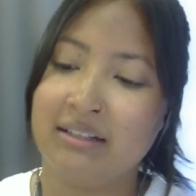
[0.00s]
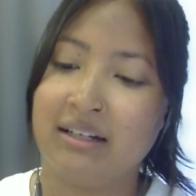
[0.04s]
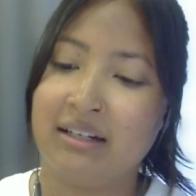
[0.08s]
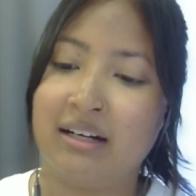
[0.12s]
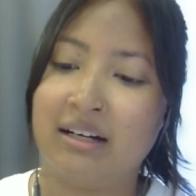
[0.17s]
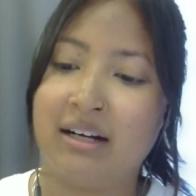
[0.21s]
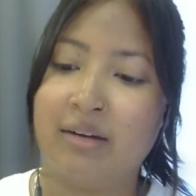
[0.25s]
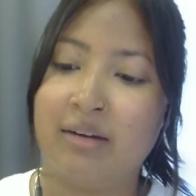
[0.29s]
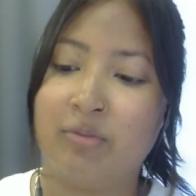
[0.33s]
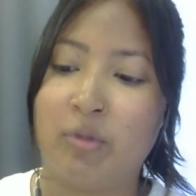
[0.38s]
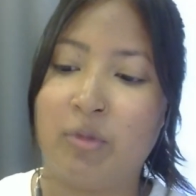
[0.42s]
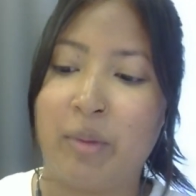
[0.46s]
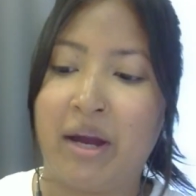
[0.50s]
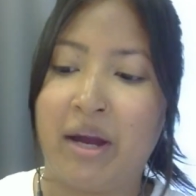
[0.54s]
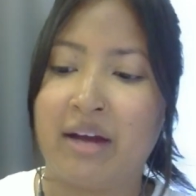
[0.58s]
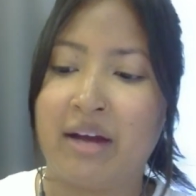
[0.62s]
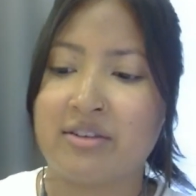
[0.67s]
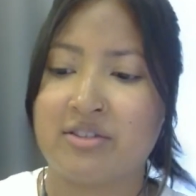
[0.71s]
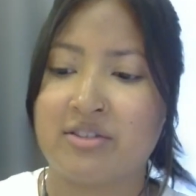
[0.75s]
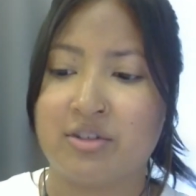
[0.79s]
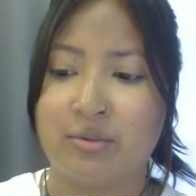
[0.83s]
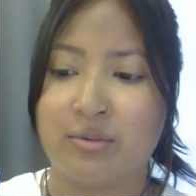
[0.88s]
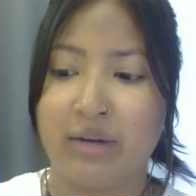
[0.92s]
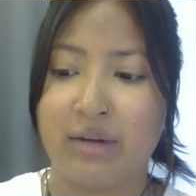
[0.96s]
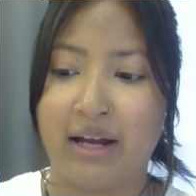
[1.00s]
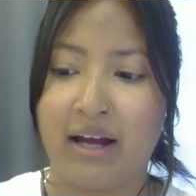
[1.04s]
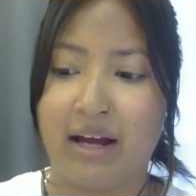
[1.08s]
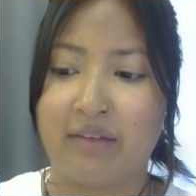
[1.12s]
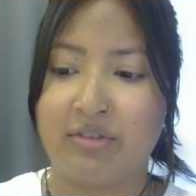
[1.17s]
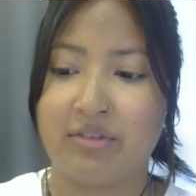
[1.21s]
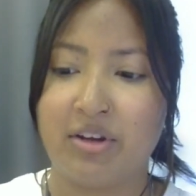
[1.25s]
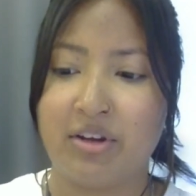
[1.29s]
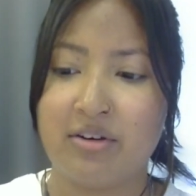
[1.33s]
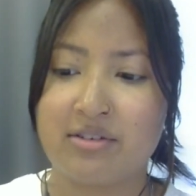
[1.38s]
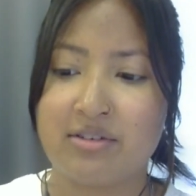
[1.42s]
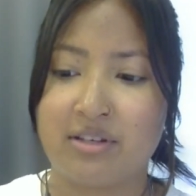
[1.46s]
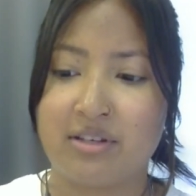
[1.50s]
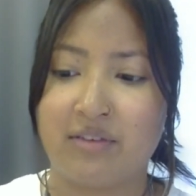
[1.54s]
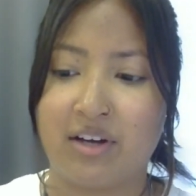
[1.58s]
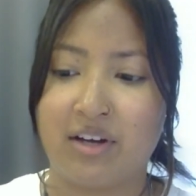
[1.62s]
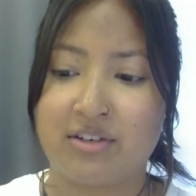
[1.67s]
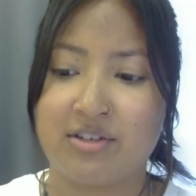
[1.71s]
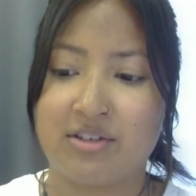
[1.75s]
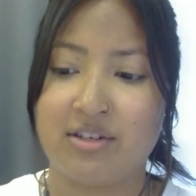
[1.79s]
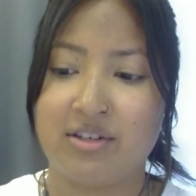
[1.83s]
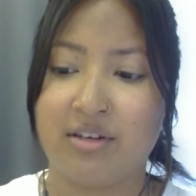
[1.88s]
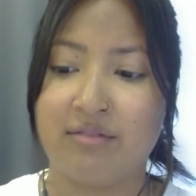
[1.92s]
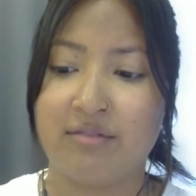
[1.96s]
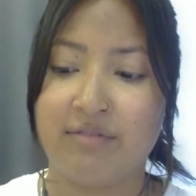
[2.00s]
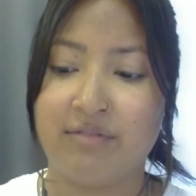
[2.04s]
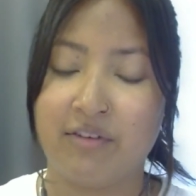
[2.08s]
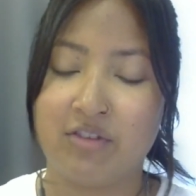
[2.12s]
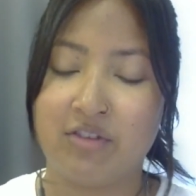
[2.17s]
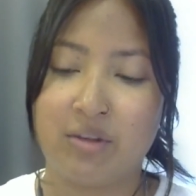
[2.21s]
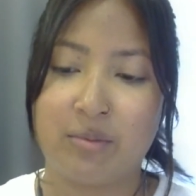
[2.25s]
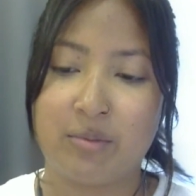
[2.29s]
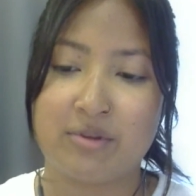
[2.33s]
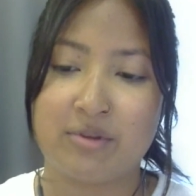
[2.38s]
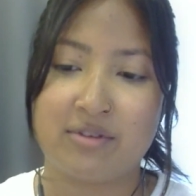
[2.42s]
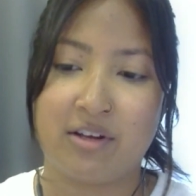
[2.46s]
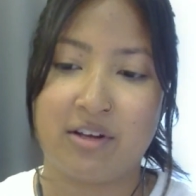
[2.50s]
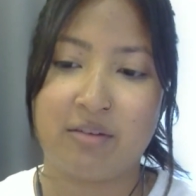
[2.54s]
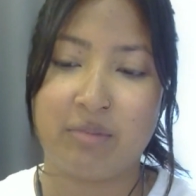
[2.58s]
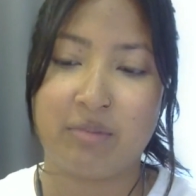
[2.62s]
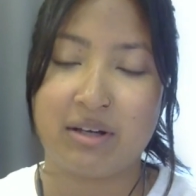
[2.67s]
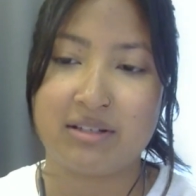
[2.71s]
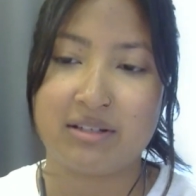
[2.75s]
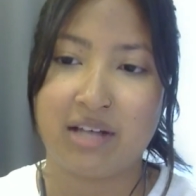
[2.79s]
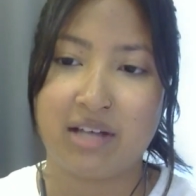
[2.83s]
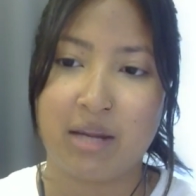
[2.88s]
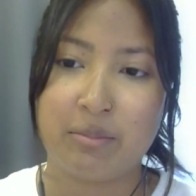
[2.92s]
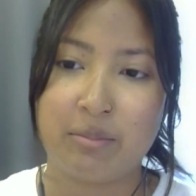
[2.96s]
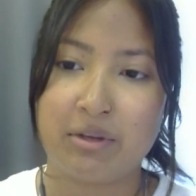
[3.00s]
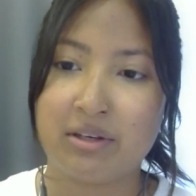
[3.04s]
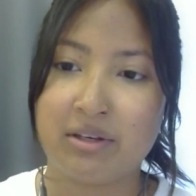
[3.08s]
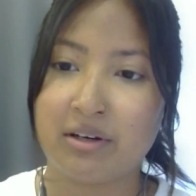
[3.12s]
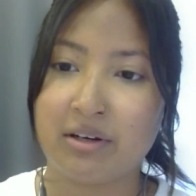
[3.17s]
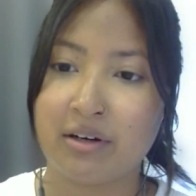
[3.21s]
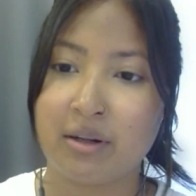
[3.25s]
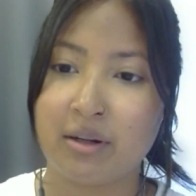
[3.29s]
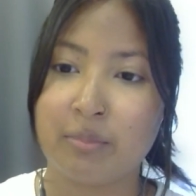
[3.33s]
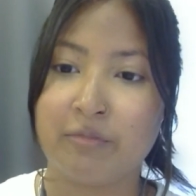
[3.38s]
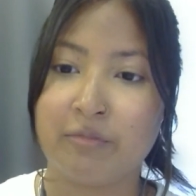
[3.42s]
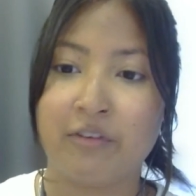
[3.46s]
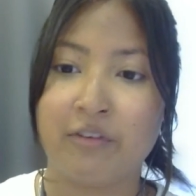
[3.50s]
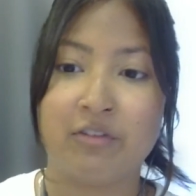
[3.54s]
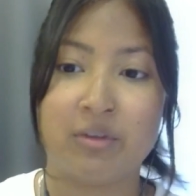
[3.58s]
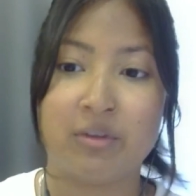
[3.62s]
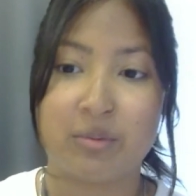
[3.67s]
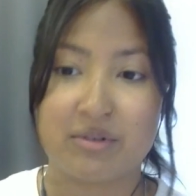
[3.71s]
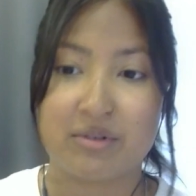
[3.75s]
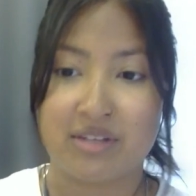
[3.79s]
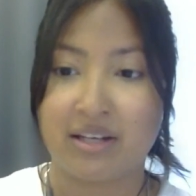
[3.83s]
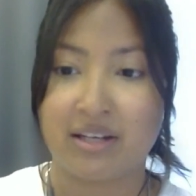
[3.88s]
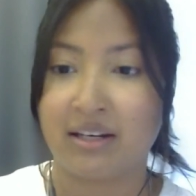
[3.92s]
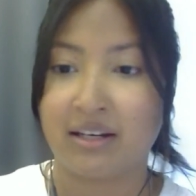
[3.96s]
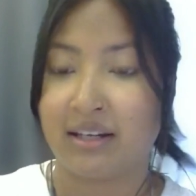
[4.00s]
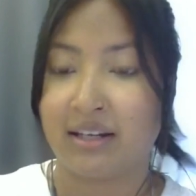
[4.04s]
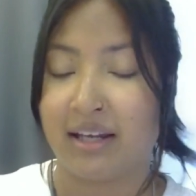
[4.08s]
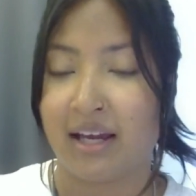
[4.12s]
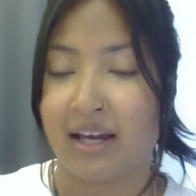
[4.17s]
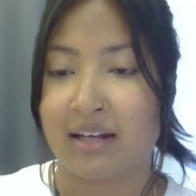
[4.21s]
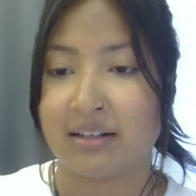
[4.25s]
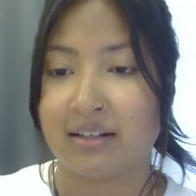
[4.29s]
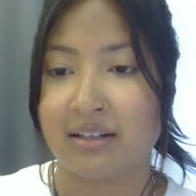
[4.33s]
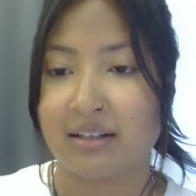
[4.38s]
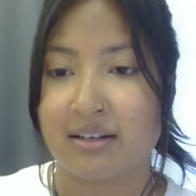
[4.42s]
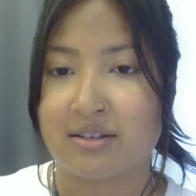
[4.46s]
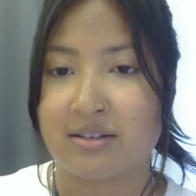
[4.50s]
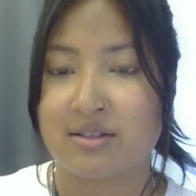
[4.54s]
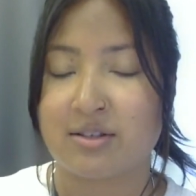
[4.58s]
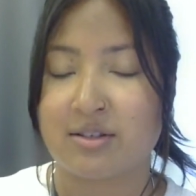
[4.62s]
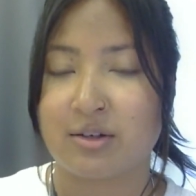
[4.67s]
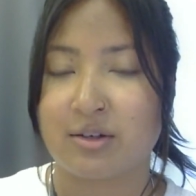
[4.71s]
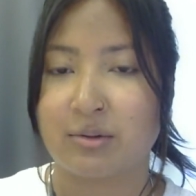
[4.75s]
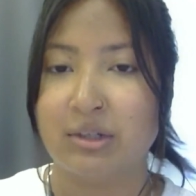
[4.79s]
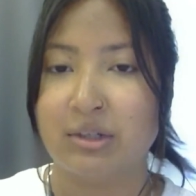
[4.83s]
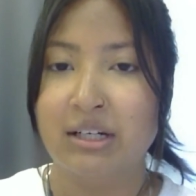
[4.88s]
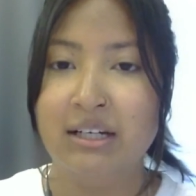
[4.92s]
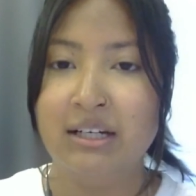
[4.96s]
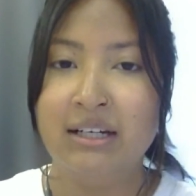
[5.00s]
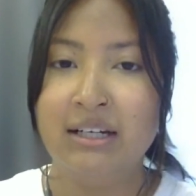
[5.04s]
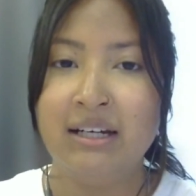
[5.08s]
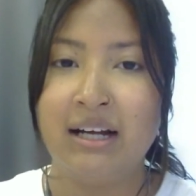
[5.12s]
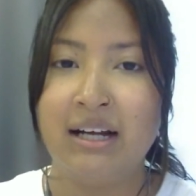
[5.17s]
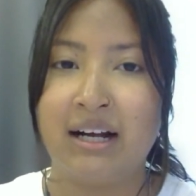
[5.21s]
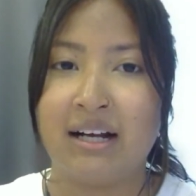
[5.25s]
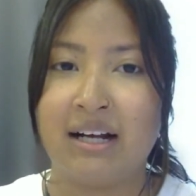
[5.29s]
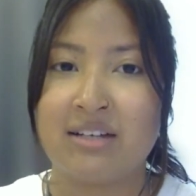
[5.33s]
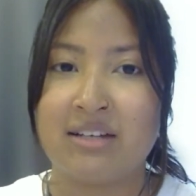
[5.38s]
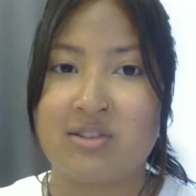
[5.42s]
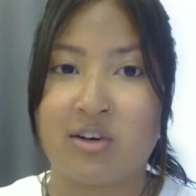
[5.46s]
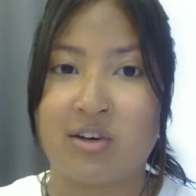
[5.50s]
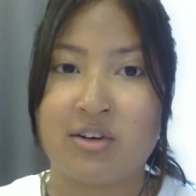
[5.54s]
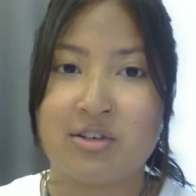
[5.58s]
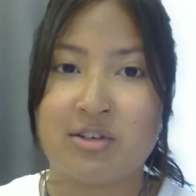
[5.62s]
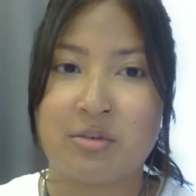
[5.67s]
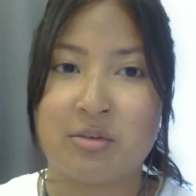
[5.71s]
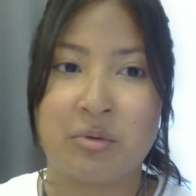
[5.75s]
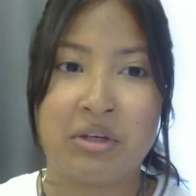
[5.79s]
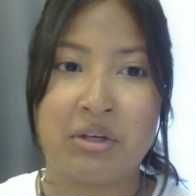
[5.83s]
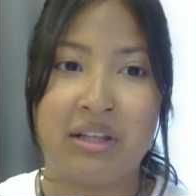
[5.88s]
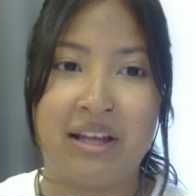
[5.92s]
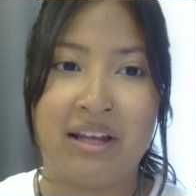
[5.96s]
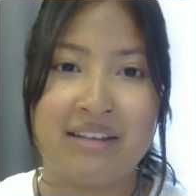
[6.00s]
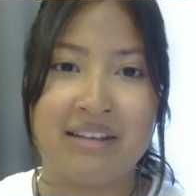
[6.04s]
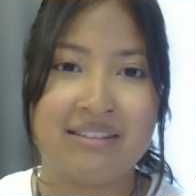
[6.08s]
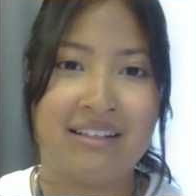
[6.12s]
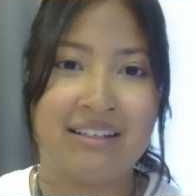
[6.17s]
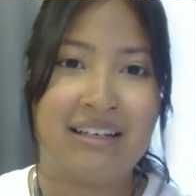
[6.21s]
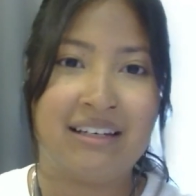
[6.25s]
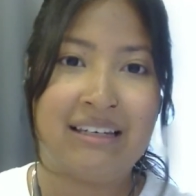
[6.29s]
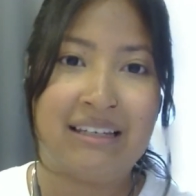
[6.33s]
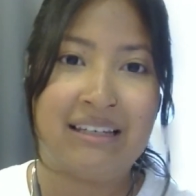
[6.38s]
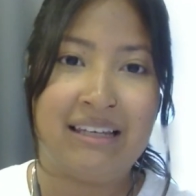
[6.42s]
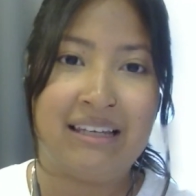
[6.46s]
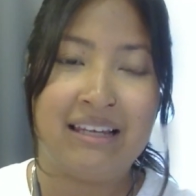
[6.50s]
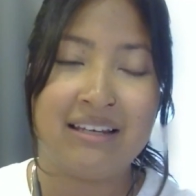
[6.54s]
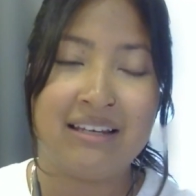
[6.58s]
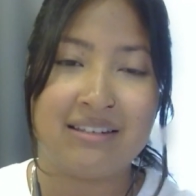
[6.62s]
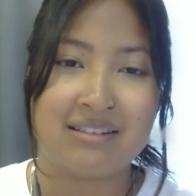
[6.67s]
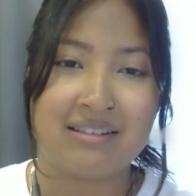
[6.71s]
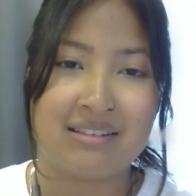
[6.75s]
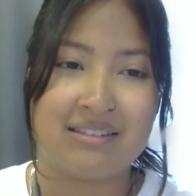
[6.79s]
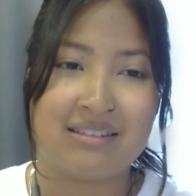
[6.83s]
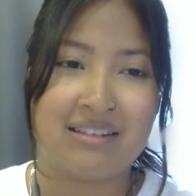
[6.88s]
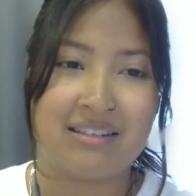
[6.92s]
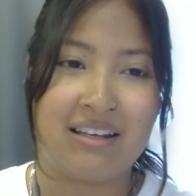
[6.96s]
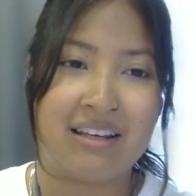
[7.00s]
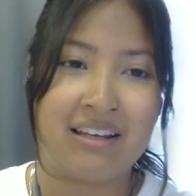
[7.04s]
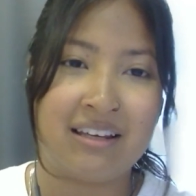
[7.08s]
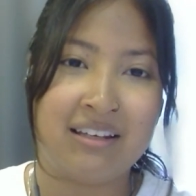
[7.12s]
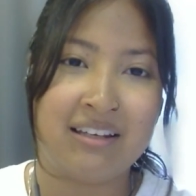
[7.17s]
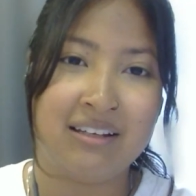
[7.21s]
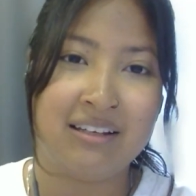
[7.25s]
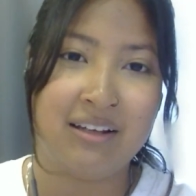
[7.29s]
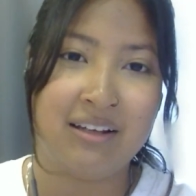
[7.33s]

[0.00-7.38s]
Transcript: The past 2.5 years, I've actually done 50% of my time in Europe, 50% in Canada. So I started to realize I didn't need to stay